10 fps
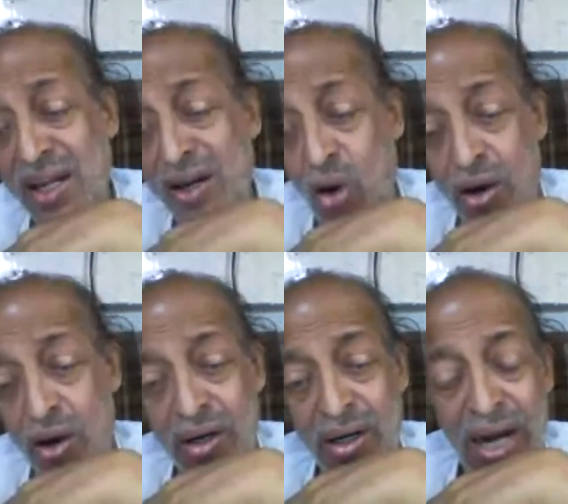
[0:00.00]

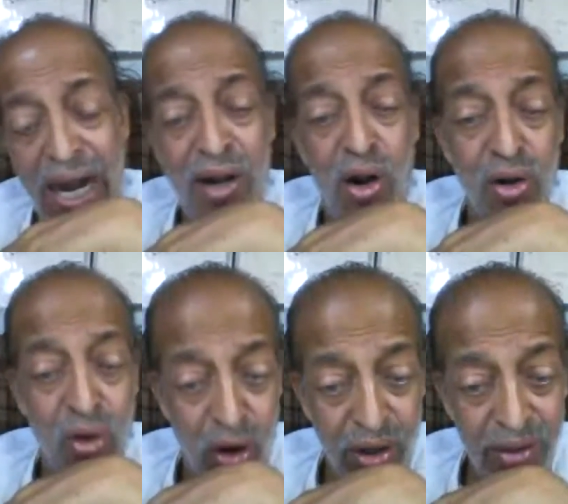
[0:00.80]
God and not
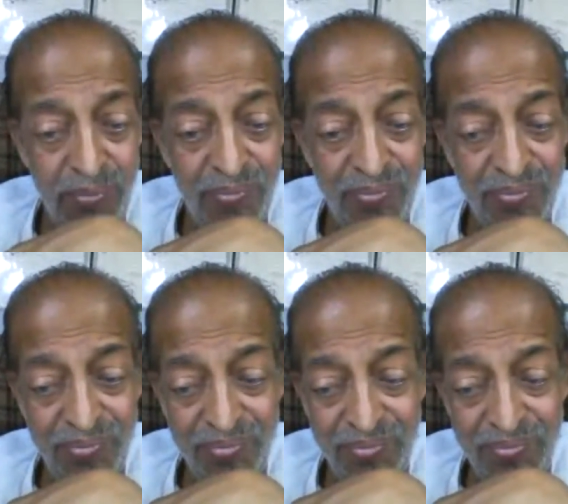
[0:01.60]
God,
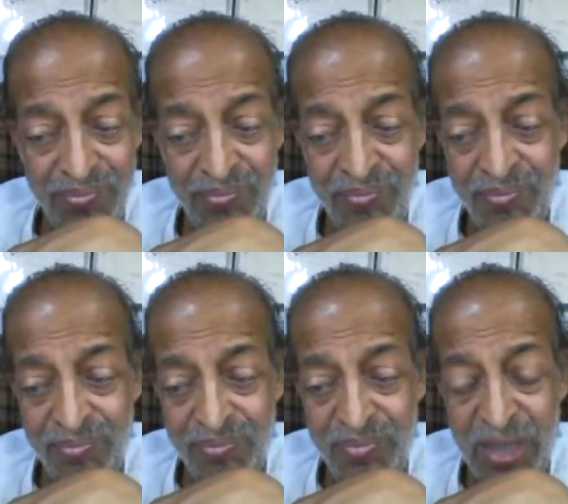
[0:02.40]

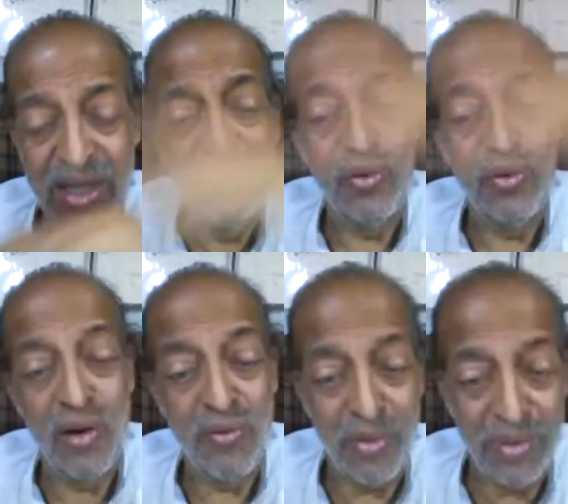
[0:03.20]
then He is far
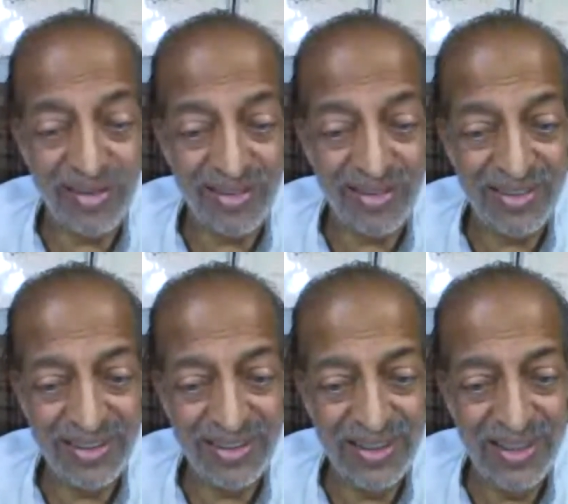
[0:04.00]
off from us.
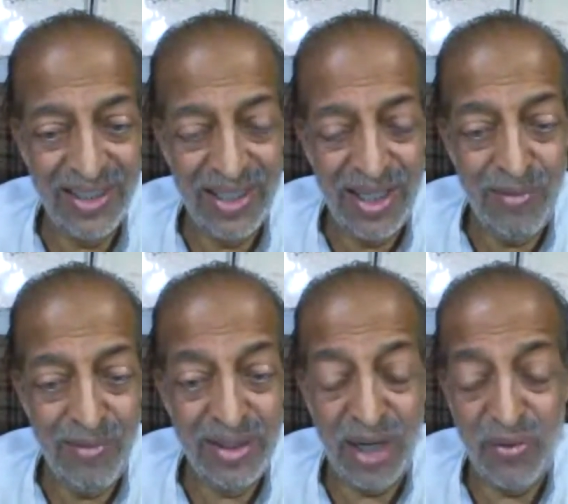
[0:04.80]

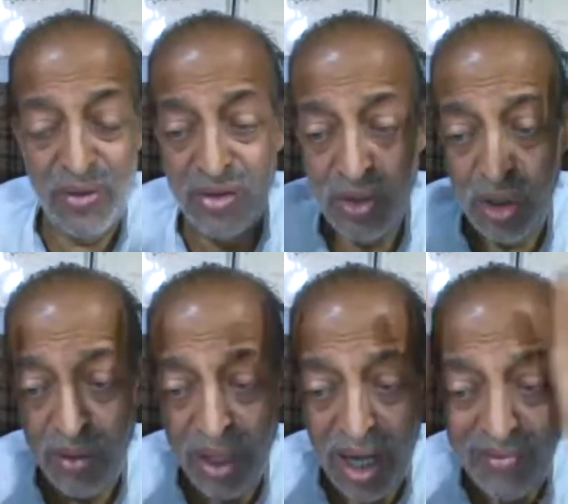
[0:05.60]
With reference to
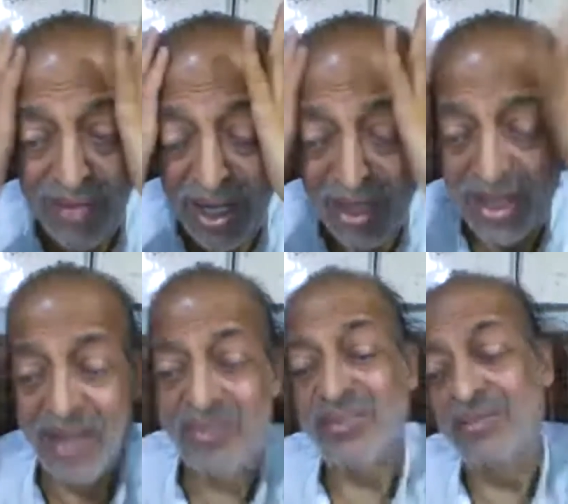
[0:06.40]
our awareness,